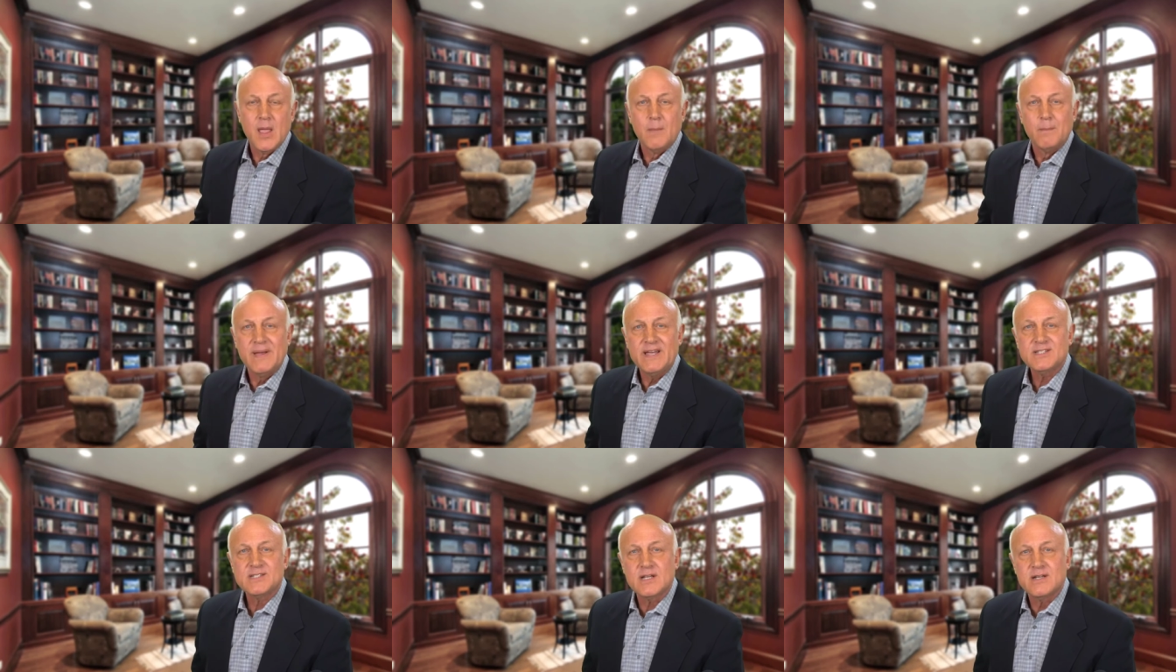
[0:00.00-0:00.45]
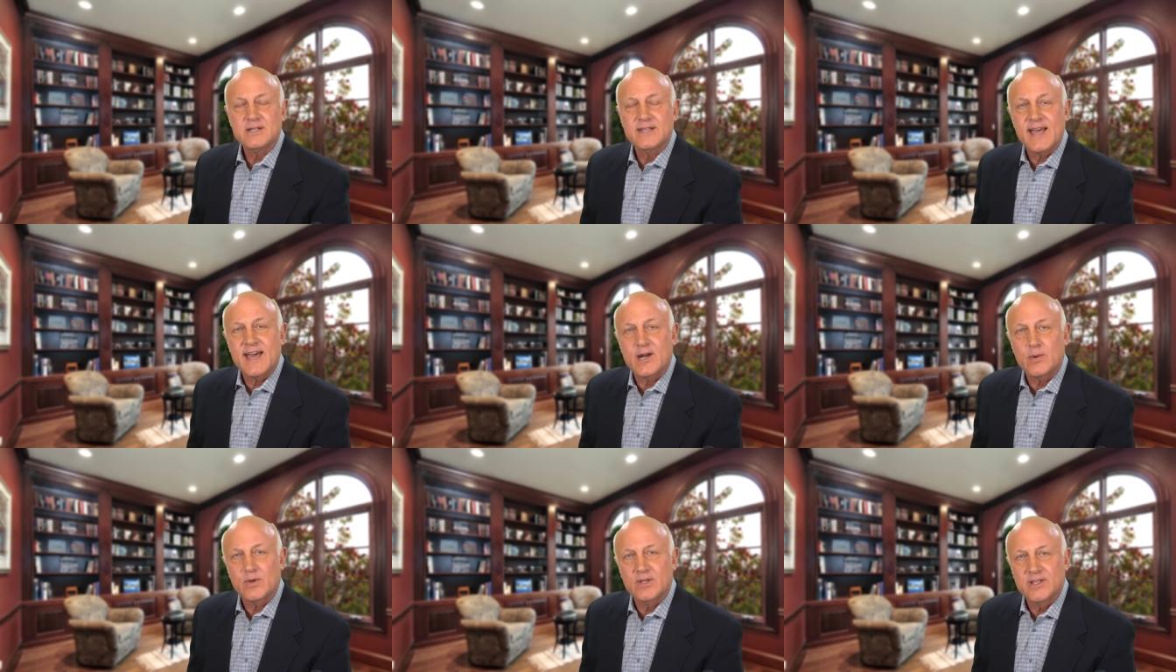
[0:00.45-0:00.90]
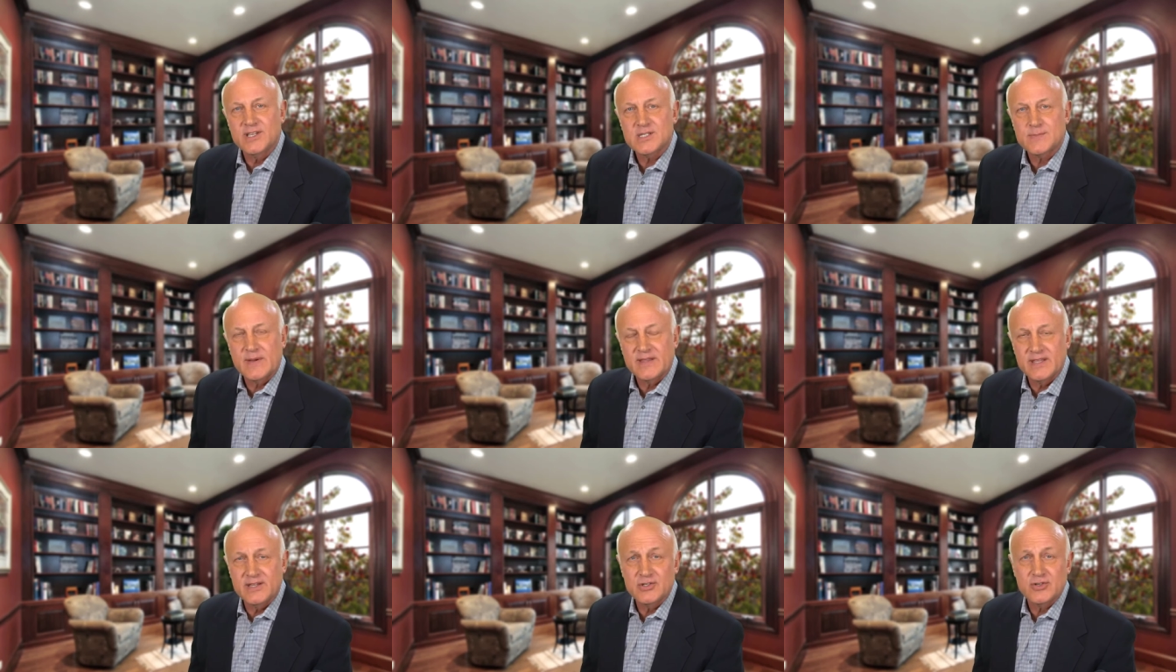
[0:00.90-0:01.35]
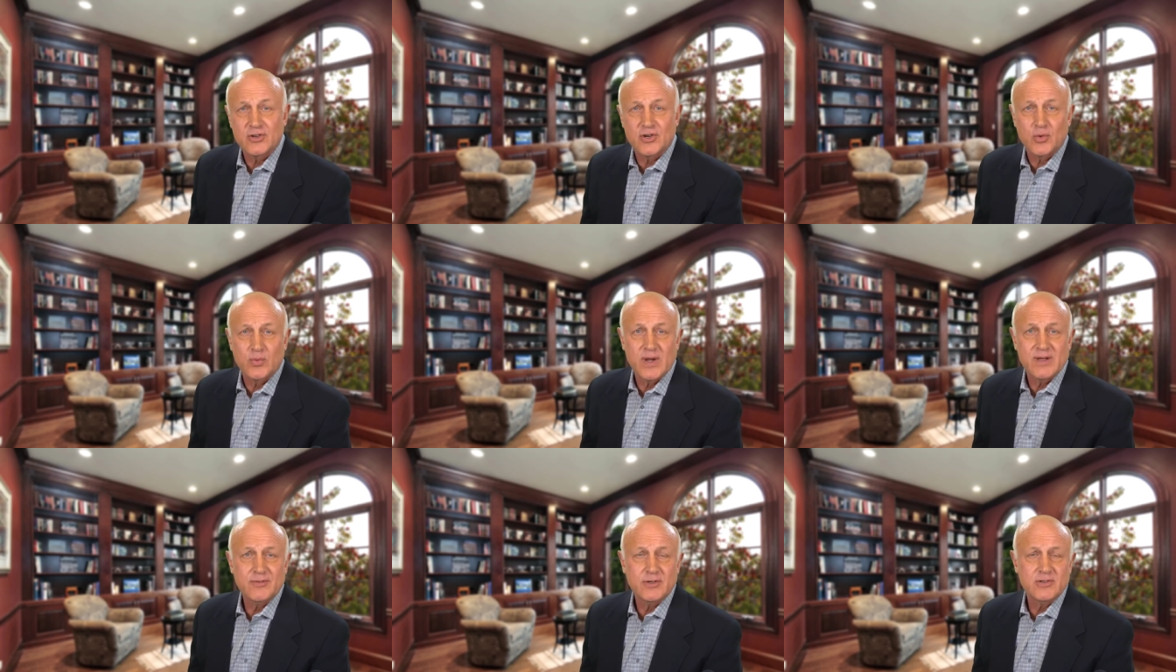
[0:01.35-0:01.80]
Based on data released by the
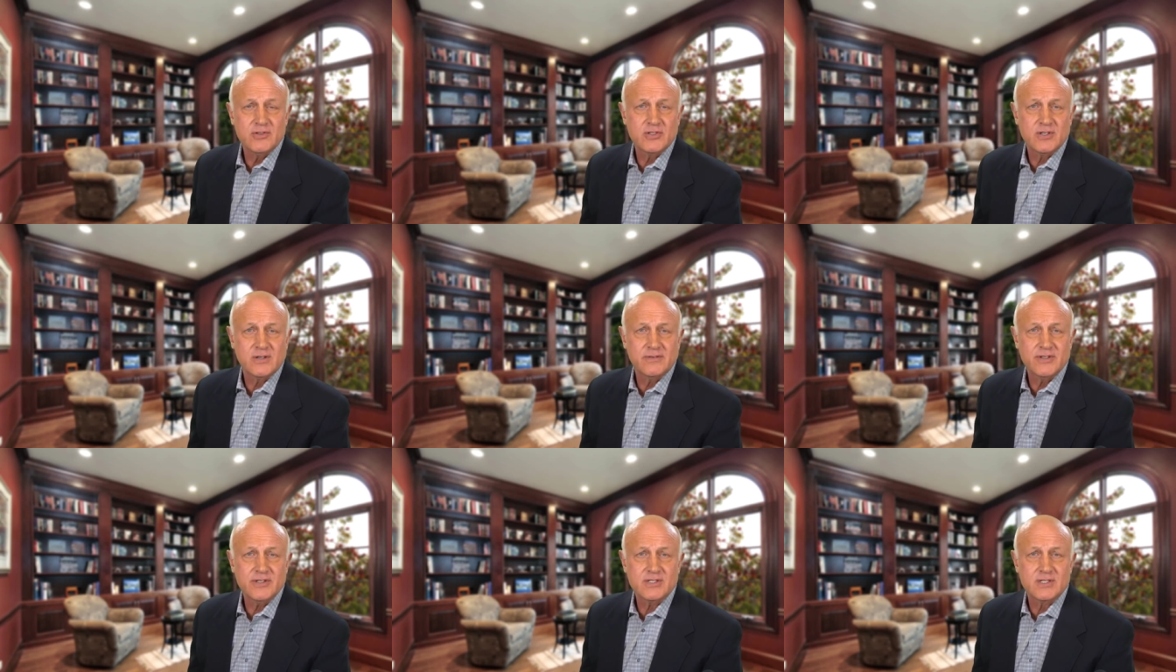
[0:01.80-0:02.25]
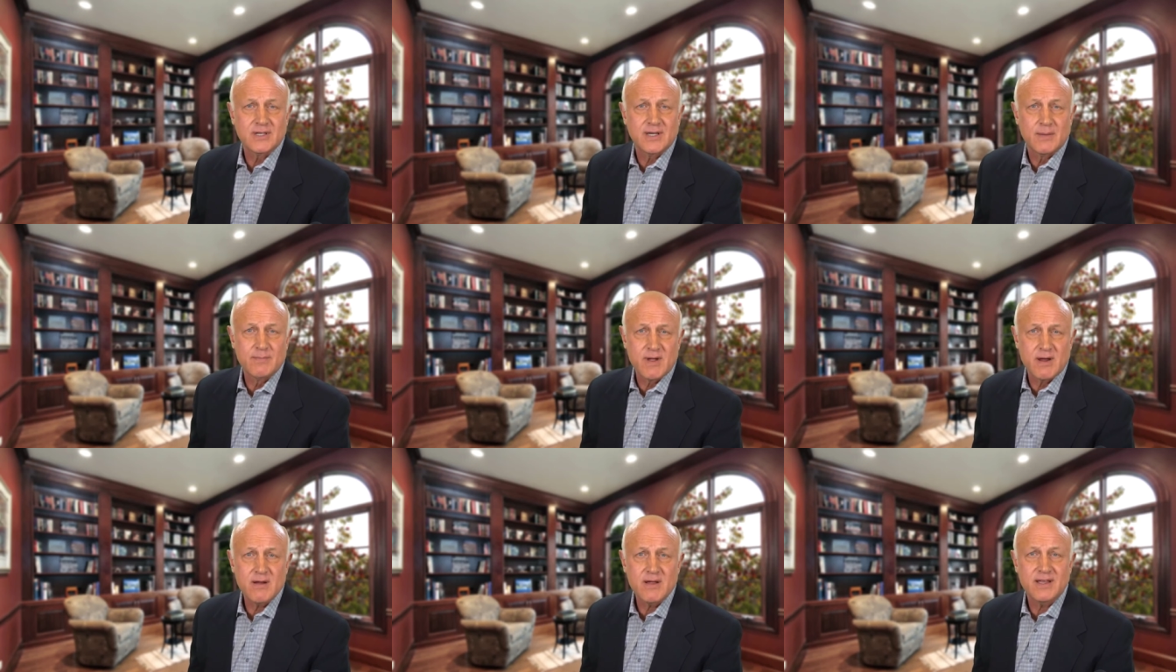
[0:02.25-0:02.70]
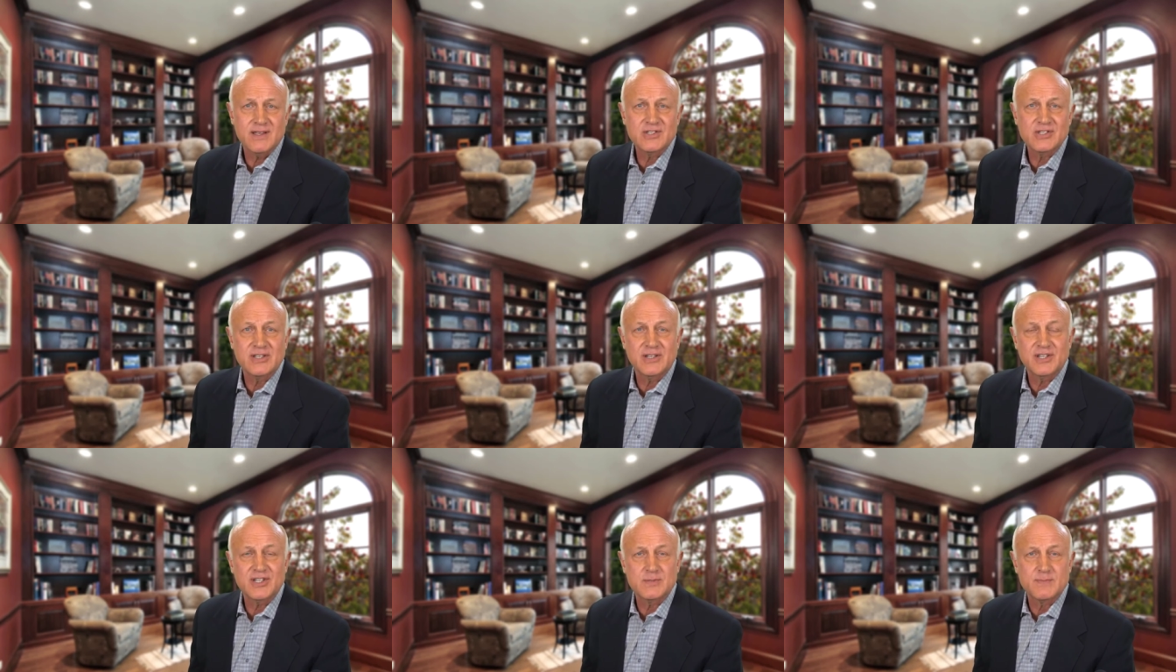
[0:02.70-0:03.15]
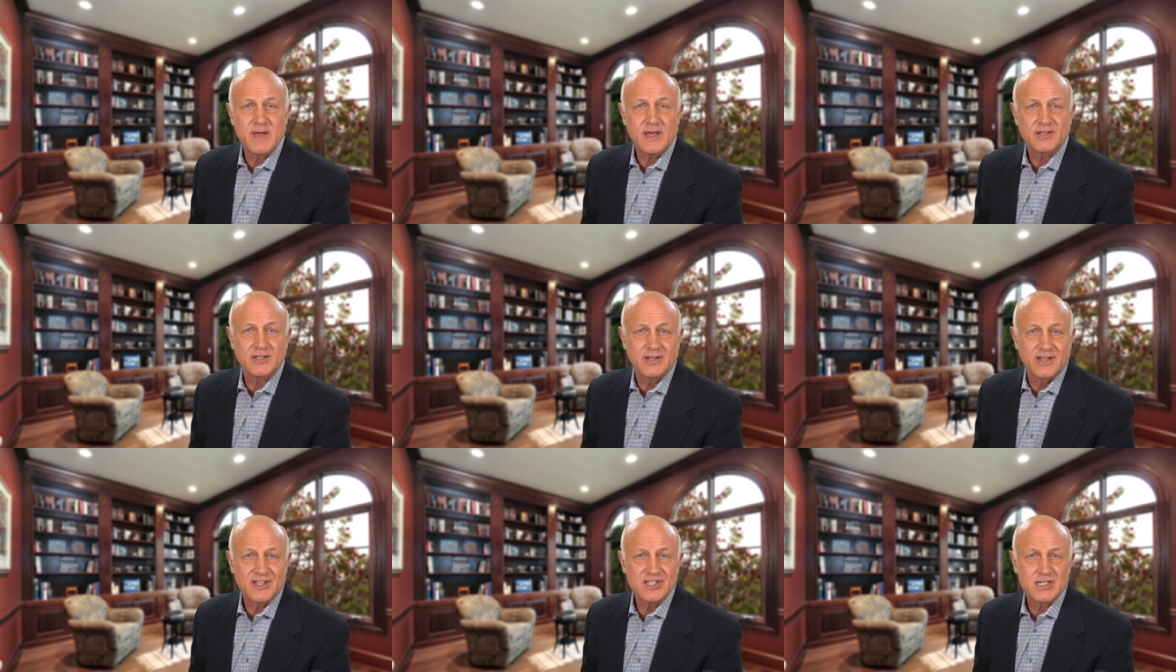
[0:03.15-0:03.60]
Internal Revenue Service, Americans can
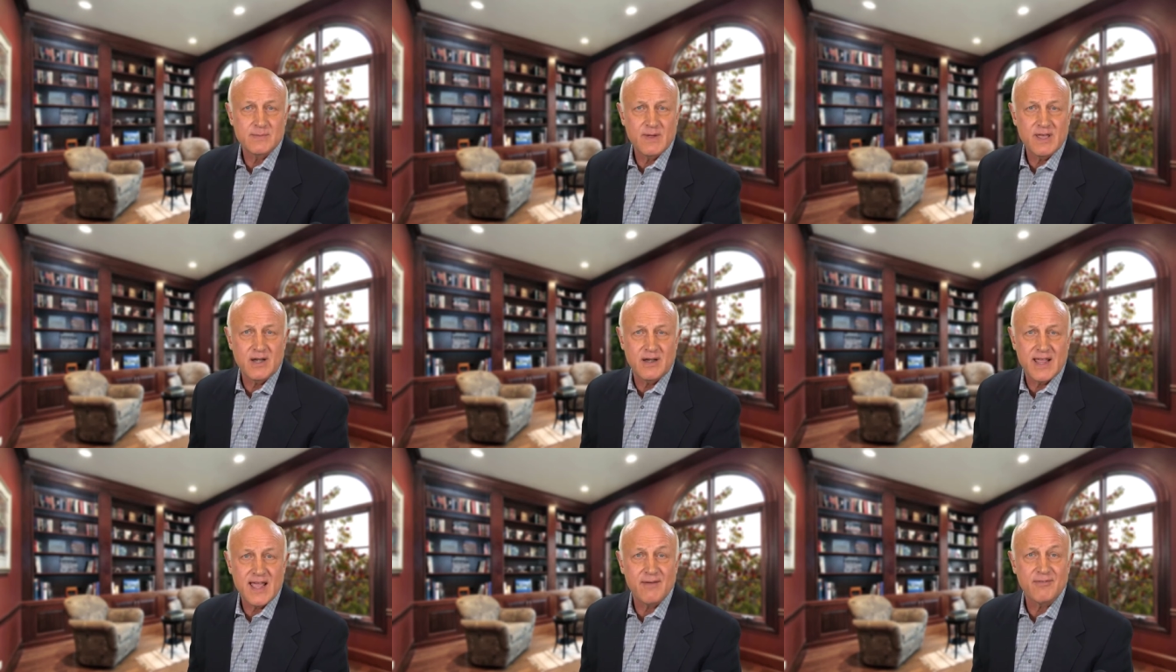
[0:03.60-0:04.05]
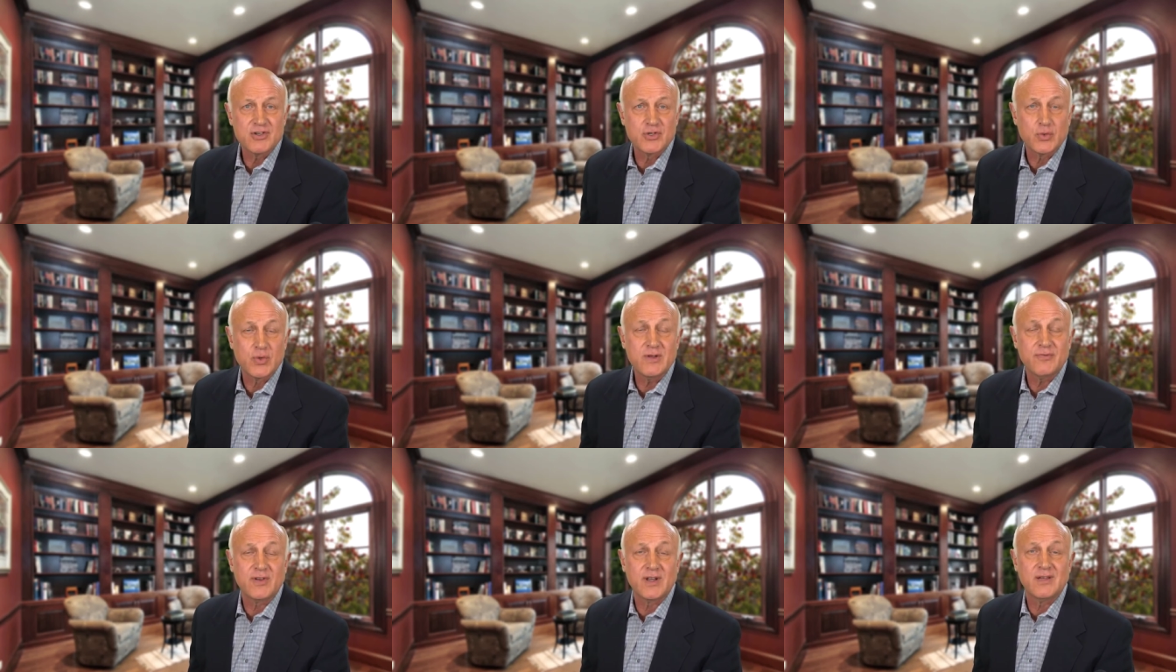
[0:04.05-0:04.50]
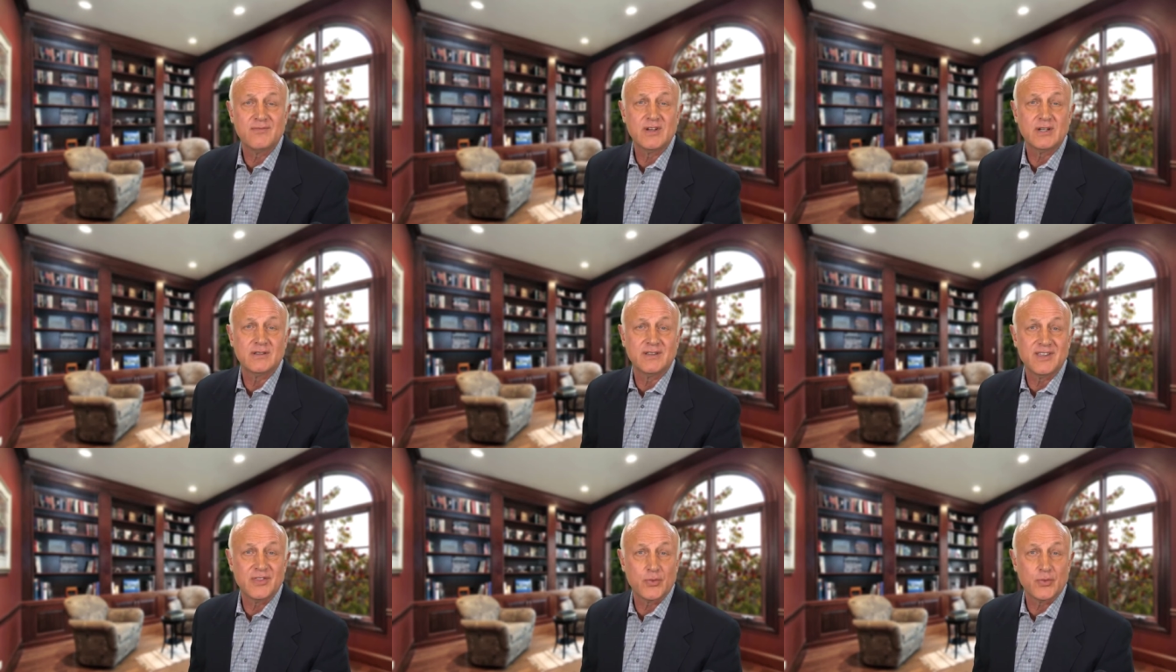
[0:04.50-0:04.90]
expect an estimated average refund of nearly